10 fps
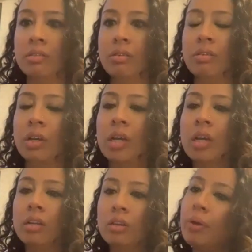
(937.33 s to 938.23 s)
So
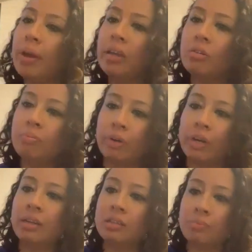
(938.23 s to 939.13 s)
the way your
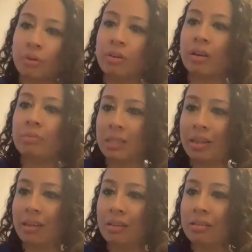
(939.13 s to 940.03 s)
brain is programmed to
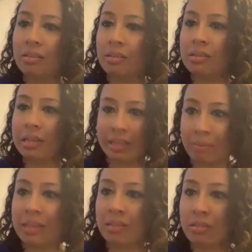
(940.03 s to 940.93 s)
think is like a
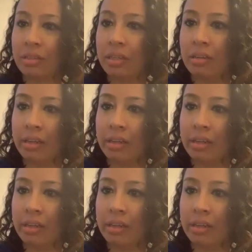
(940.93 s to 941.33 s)
maths degree.